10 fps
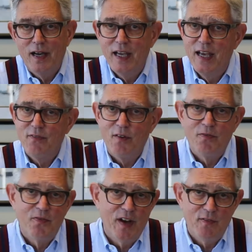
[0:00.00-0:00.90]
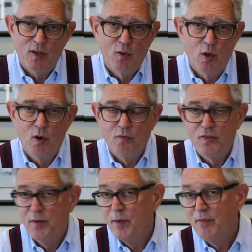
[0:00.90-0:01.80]
I have a favorite quote
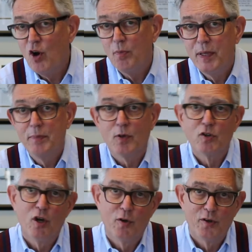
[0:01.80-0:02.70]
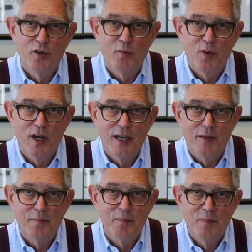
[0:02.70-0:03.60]
from, of all people, Conan
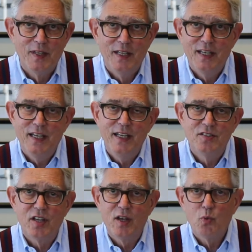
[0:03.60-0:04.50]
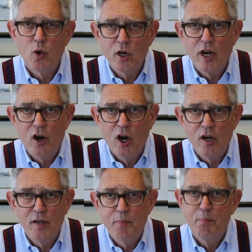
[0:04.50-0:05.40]
O'Brien. He said, work
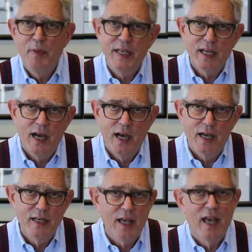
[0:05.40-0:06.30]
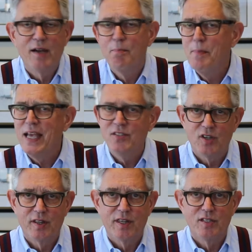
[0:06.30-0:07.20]
hard, be kind, and
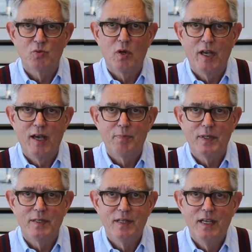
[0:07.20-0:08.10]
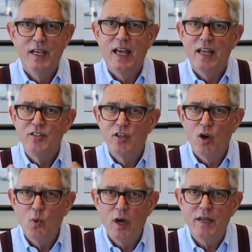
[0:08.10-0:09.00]
amazing things will happen. And you
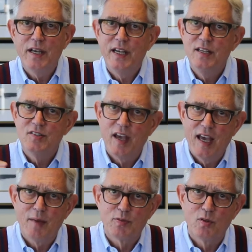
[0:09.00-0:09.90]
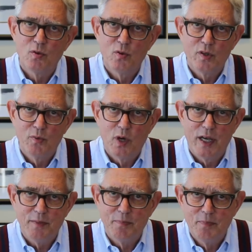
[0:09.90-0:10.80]
know what? He's absolutely
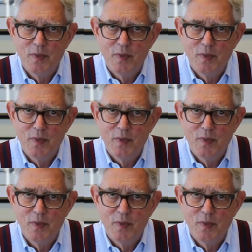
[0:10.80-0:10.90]
right.